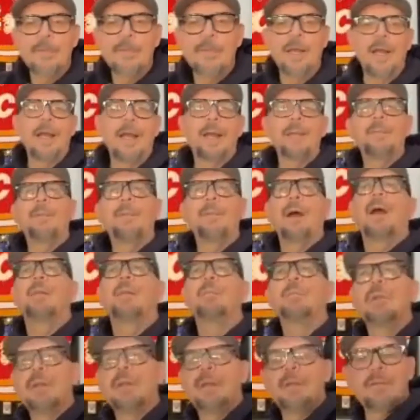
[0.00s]
I
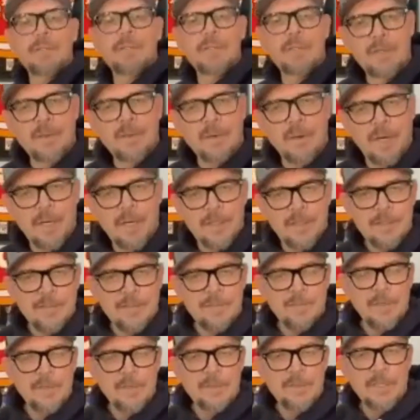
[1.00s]
believe is the greatest
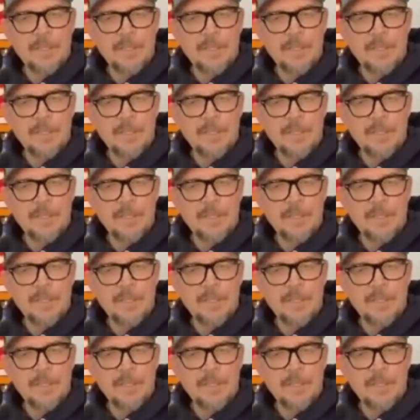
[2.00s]
of all